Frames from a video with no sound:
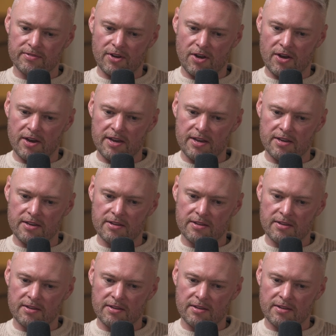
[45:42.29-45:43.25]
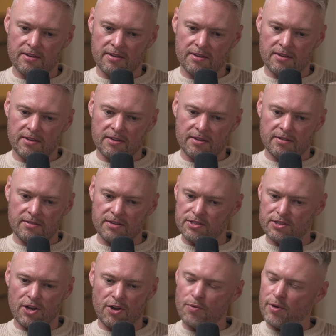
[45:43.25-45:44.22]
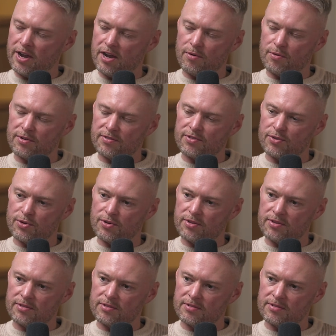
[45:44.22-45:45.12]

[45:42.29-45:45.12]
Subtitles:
there's no way I would have thought